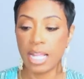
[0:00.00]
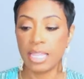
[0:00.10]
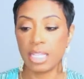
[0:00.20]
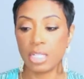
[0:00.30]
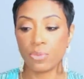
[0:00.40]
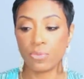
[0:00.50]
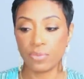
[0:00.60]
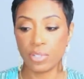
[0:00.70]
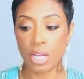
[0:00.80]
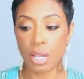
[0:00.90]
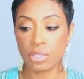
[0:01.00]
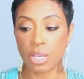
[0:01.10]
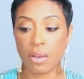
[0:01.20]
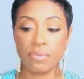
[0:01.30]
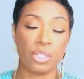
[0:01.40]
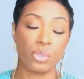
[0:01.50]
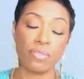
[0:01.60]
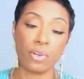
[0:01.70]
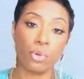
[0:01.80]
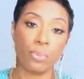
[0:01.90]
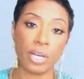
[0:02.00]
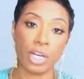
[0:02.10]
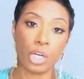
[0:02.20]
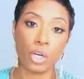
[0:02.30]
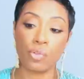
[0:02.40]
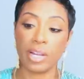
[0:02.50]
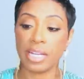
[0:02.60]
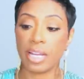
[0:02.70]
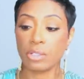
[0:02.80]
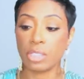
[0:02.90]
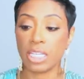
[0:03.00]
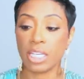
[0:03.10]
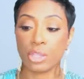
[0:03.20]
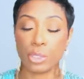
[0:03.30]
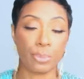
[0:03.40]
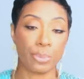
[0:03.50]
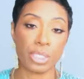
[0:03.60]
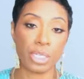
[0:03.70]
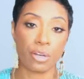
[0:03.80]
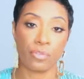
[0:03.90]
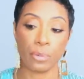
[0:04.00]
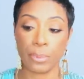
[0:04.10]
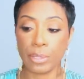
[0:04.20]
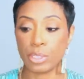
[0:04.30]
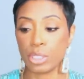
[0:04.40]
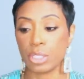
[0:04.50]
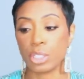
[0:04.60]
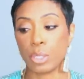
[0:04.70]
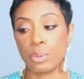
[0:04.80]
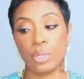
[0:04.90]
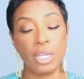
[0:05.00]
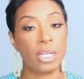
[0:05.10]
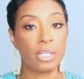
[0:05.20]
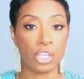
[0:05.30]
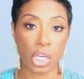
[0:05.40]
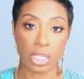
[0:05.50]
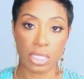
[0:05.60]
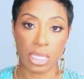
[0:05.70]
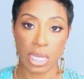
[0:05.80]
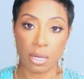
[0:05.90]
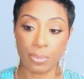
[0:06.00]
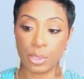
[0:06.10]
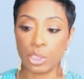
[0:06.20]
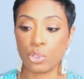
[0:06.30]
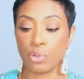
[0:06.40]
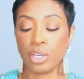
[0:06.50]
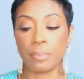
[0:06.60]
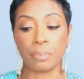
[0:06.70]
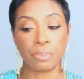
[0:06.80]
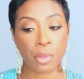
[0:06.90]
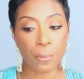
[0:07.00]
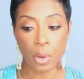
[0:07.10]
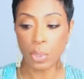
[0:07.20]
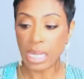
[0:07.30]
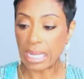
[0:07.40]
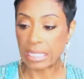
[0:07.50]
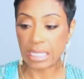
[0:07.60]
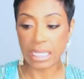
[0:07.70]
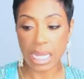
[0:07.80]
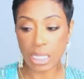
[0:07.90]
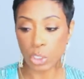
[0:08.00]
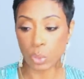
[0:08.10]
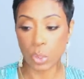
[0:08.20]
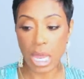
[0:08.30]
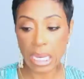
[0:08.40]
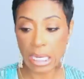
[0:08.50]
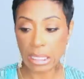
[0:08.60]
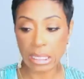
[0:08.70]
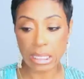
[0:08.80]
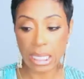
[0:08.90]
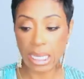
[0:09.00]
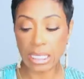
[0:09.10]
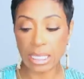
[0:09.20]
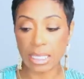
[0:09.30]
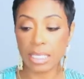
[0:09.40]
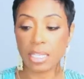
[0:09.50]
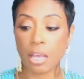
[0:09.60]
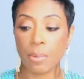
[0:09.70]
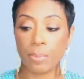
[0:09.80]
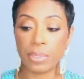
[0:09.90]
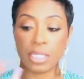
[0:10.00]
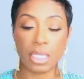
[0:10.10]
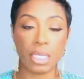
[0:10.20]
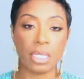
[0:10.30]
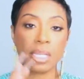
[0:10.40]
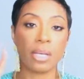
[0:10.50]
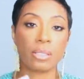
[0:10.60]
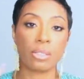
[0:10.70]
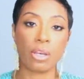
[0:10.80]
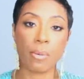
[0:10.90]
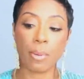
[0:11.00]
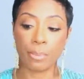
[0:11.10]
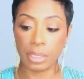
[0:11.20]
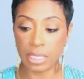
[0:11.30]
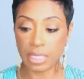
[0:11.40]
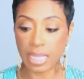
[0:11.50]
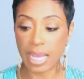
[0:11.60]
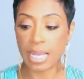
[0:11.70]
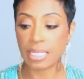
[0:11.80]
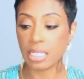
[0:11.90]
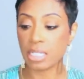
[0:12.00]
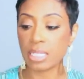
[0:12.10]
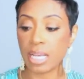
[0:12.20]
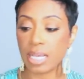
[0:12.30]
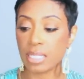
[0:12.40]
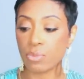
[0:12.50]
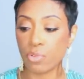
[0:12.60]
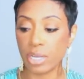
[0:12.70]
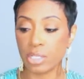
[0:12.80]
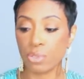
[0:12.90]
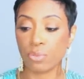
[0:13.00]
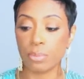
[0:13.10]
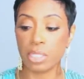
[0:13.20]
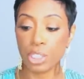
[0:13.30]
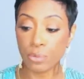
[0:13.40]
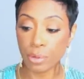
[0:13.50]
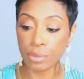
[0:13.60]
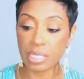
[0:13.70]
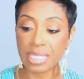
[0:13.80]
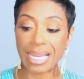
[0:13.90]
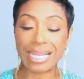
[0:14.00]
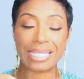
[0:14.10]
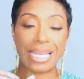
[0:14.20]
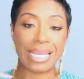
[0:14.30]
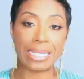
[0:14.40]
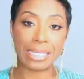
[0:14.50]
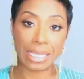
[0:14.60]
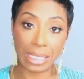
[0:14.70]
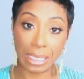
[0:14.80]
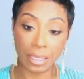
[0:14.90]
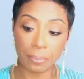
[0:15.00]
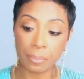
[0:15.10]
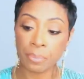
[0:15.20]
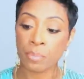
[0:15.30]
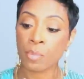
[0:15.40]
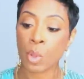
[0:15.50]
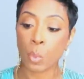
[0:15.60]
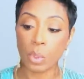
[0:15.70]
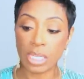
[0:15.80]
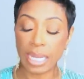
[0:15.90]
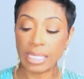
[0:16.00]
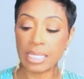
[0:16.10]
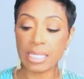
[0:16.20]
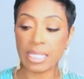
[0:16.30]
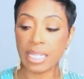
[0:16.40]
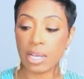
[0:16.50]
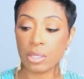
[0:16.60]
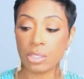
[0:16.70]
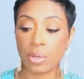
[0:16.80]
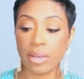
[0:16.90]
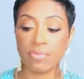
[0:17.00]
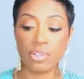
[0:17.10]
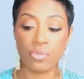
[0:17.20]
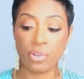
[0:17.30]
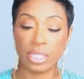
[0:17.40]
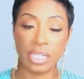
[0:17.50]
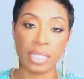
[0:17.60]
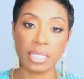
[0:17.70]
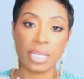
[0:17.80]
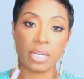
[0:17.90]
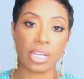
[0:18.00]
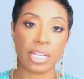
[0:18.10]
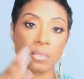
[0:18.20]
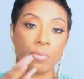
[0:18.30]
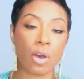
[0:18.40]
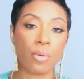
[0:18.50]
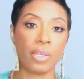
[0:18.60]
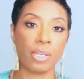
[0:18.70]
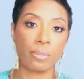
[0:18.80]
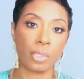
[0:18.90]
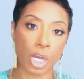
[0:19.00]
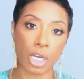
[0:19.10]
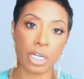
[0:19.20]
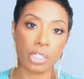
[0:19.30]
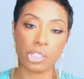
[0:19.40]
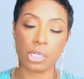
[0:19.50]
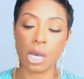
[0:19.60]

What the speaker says: These are $50 off. They do have a coupon code right now to get 30% off your purchase. So y'all will see that up on the screen. But we like these a lot too. I like these. These come in petite. They also come in plus size. Their size ranges from 0 to size 18. We like this, and they also have different lengths that are like small, medium, large.